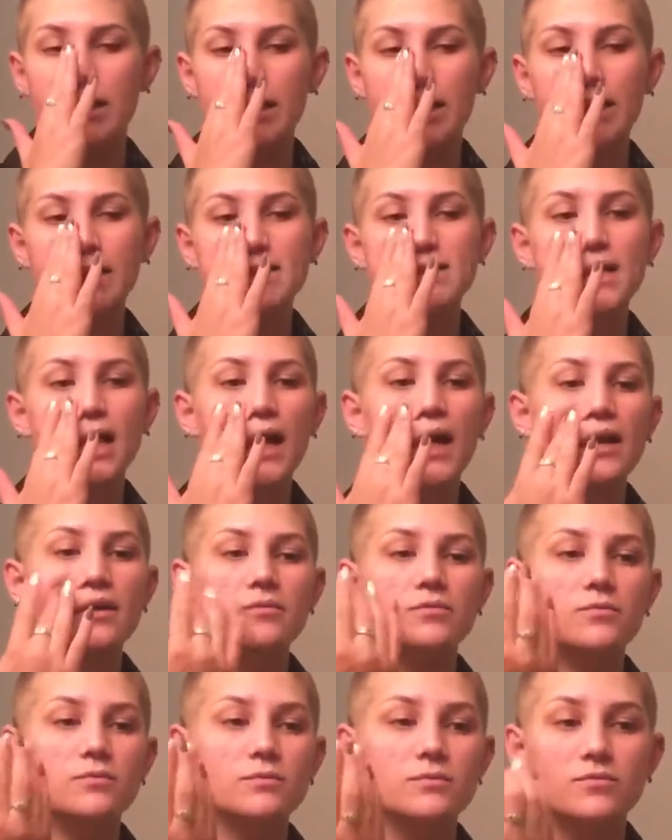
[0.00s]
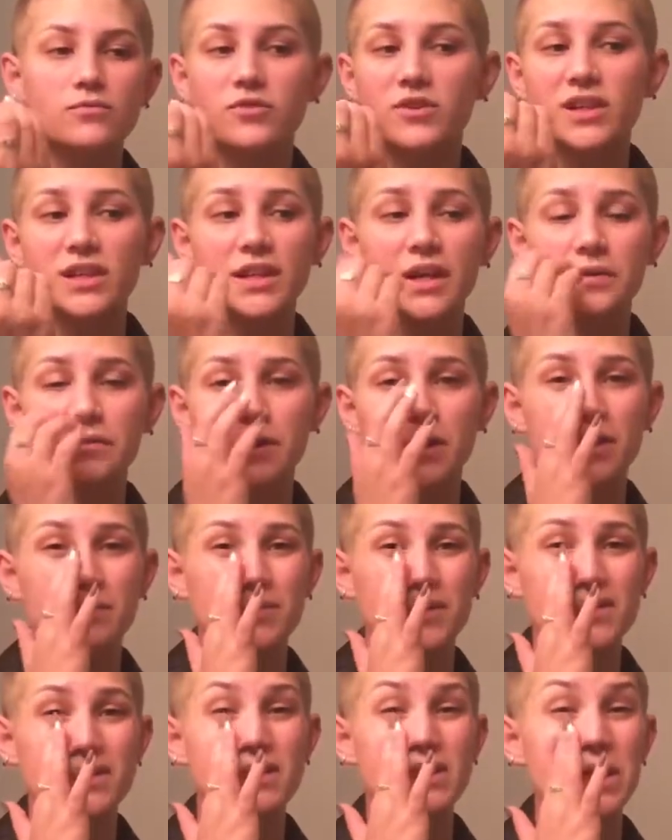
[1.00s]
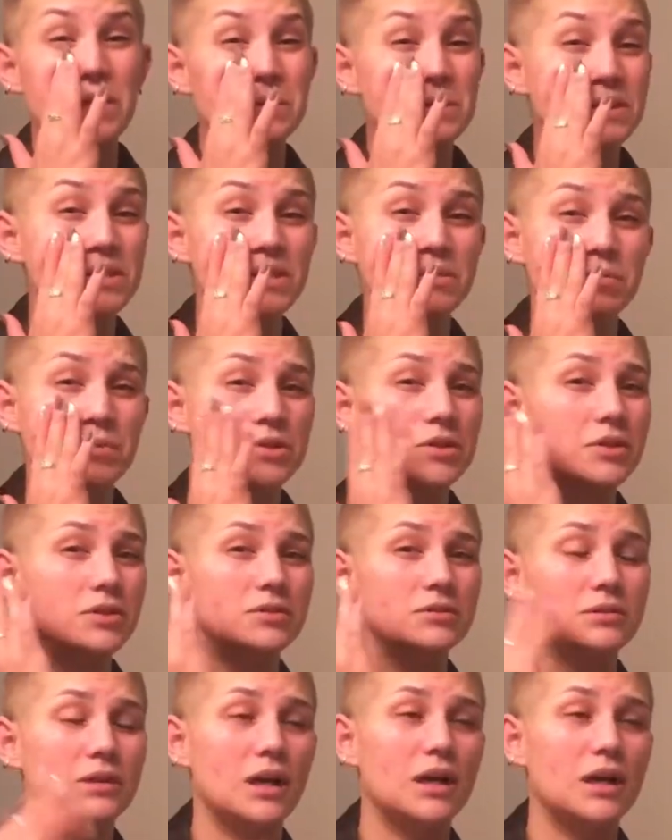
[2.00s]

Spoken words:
It's not really ever going to be noticeable